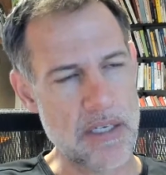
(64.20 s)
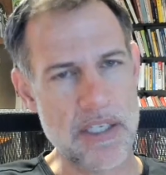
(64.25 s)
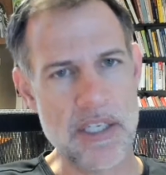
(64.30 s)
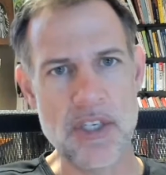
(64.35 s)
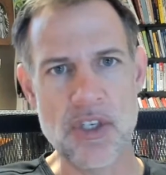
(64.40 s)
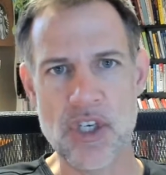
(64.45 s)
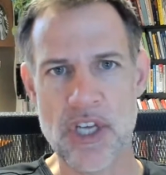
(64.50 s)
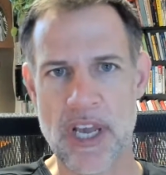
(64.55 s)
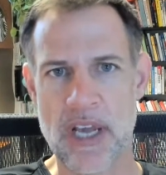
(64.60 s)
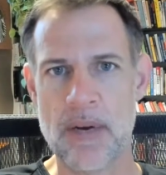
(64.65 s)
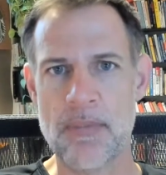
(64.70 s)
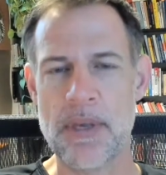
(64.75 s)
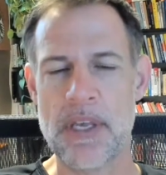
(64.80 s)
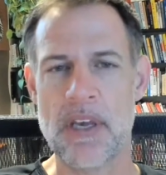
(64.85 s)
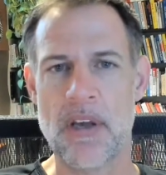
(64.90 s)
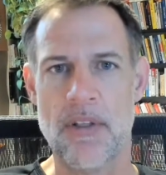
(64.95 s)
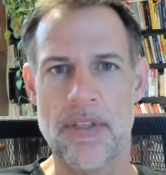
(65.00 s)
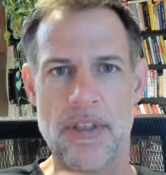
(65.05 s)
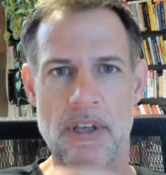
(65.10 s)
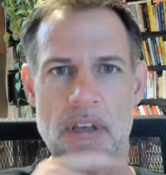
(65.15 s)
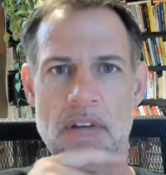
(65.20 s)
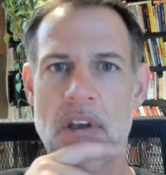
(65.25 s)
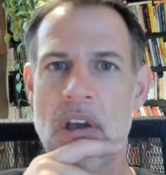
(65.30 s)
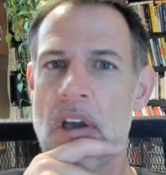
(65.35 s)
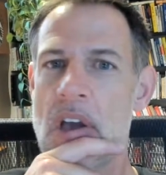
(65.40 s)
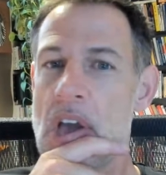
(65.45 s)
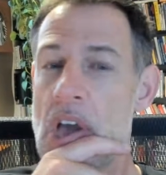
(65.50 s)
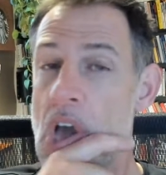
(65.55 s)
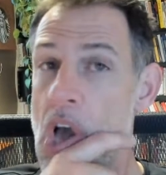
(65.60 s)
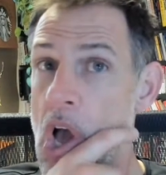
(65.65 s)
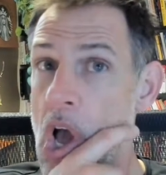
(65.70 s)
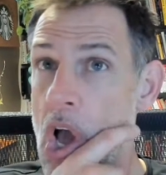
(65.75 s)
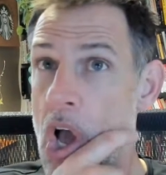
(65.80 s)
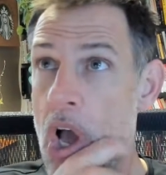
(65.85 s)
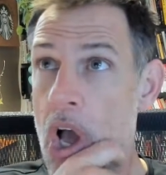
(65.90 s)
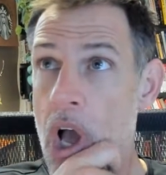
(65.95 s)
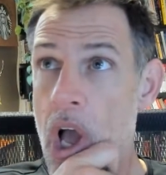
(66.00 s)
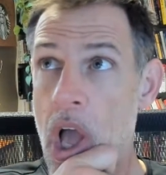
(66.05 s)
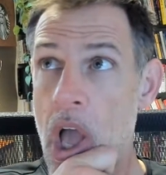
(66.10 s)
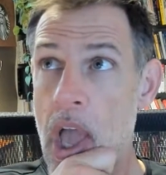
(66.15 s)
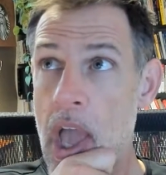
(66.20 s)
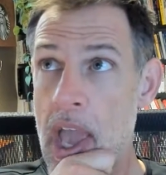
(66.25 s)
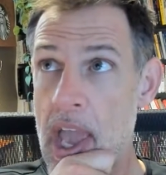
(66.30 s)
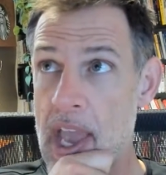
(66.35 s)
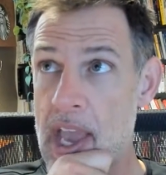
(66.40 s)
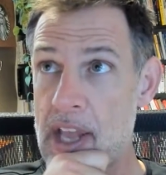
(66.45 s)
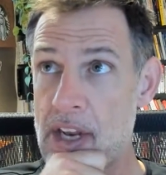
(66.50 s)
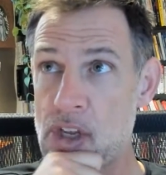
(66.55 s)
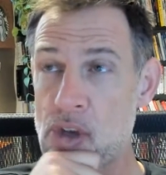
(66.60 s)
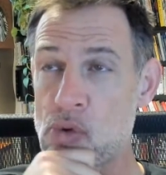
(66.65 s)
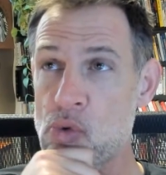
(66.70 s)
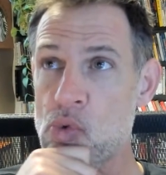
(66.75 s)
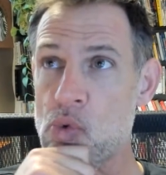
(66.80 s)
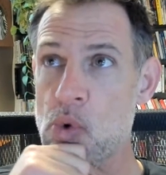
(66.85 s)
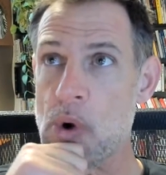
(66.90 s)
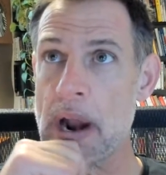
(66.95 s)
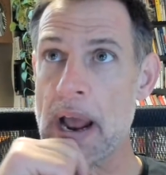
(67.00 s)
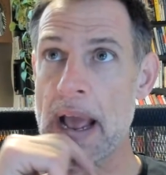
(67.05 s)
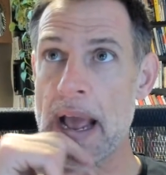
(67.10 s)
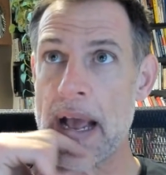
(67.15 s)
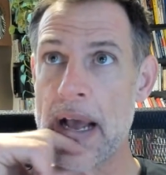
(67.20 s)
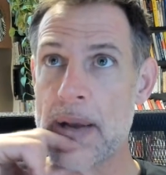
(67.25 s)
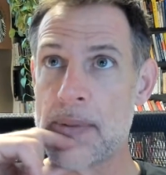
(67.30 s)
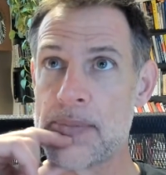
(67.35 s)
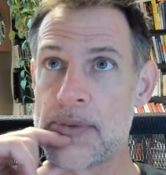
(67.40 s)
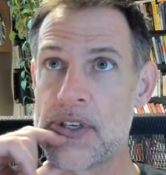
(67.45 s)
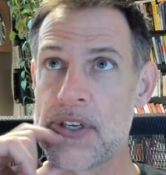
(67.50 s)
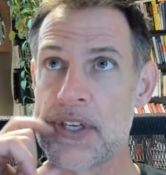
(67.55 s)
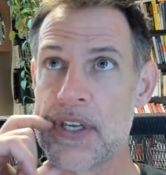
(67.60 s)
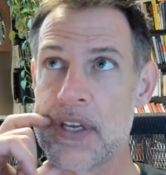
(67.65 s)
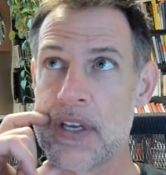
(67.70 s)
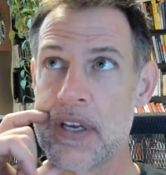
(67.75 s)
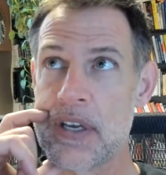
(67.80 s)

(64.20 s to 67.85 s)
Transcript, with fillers: teach you how to be healthy. And you grabbed